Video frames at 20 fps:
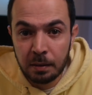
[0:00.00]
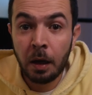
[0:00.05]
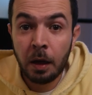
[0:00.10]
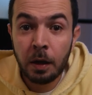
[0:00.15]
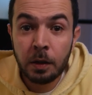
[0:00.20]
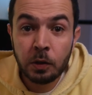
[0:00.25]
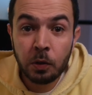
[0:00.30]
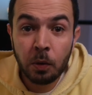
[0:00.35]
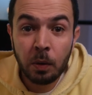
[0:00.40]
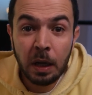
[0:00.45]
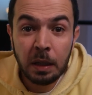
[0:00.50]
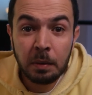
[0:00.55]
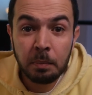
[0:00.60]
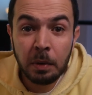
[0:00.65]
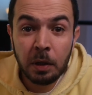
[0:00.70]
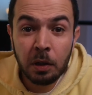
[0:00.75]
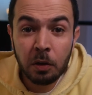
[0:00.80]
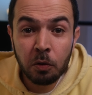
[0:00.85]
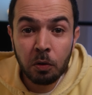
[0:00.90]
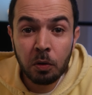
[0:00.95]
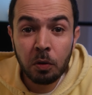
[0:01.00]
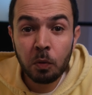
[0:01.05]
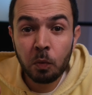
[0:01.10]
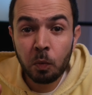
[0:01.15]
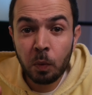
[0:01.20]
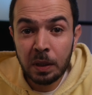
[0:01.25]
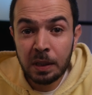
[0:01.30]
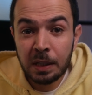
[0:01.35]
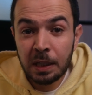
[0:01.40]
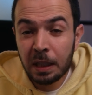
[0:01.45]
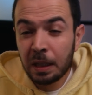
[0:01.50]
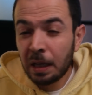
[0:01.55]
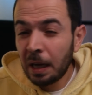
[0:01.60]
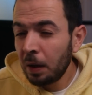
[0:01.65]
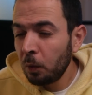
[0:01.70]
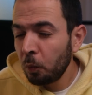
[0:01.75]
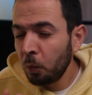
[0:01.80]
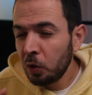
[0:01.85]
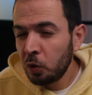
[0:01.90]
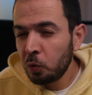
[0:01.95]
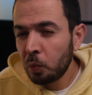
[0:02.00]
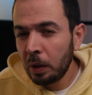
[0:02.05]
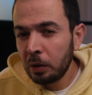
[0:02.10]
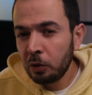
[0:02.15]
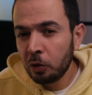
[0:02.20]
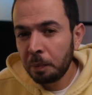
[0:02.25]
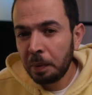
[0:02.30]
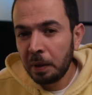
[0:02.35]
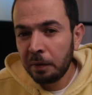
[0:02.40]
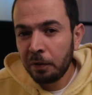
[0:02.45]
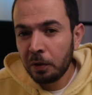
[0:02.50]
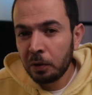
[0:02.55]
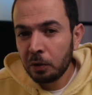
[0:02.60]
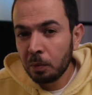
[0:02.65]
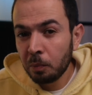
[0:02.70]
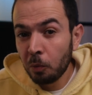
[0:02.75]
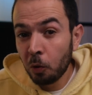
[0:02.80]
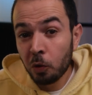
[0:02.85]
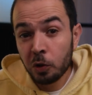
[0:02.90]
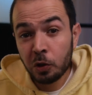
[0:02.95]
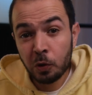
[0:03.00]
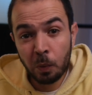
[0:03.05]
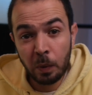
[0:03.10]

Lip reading: So let me know once again which one you prefer the most,